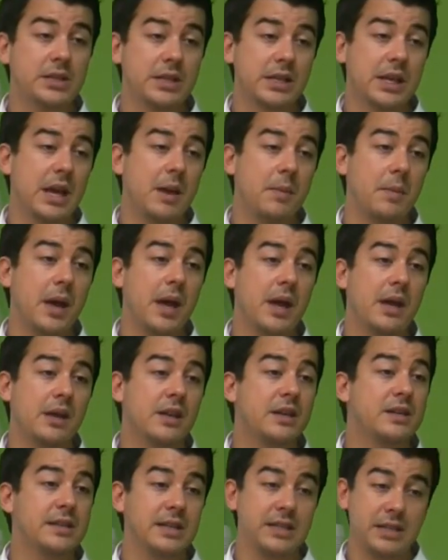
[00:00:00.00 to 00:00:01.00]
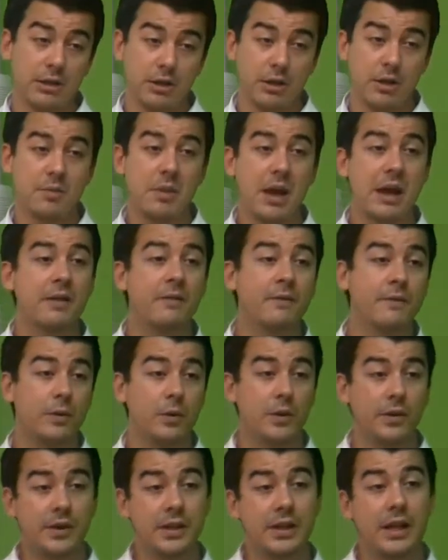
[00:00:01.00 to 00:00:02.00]
as a campaign? Because there's a lot of back and
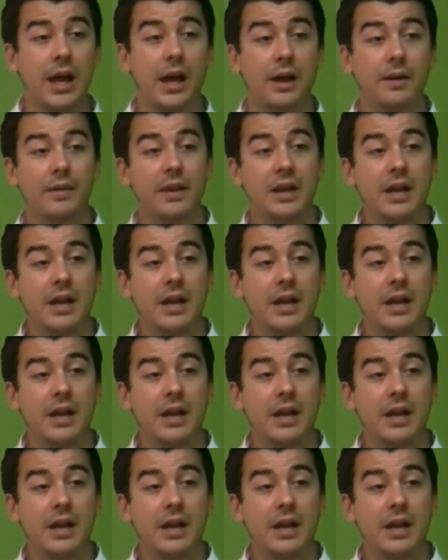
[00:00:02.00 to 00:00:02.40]
forth in that.